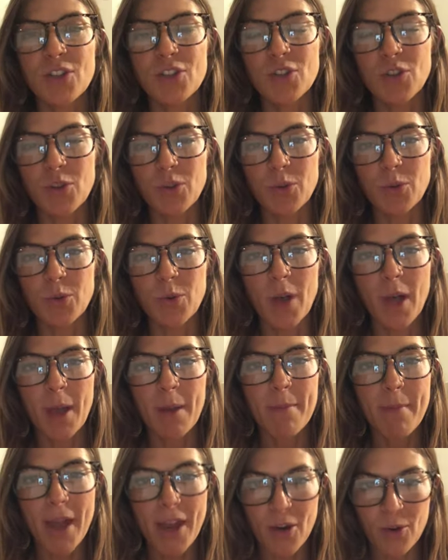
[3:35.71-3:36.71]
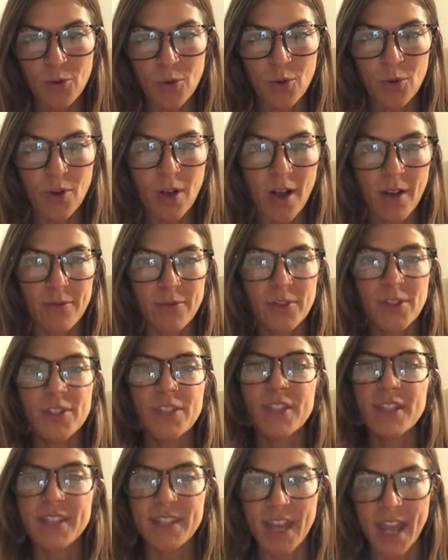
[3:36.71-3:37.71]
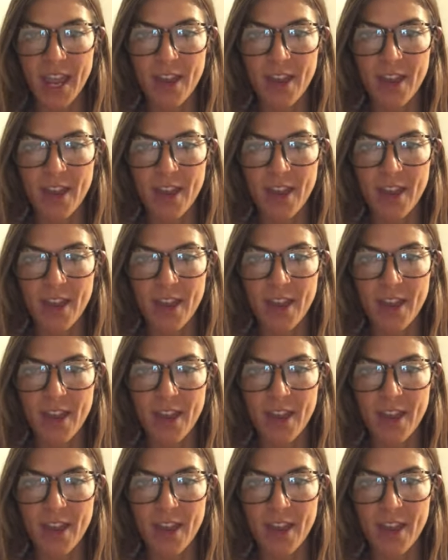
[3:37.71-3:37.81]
to medical conferences